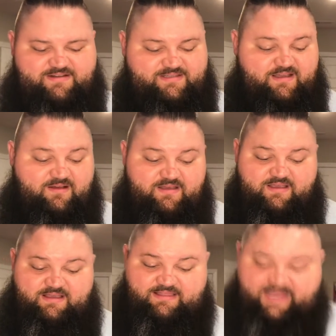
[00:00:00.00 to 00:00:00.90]
so
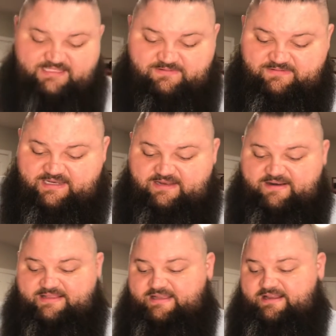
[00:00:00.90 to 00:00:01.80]
that's what we need
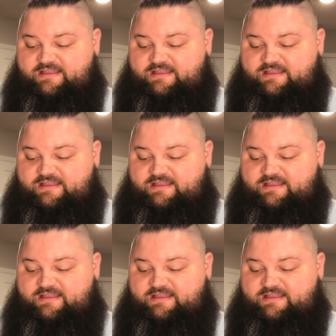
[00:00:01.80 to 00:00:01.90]
right there.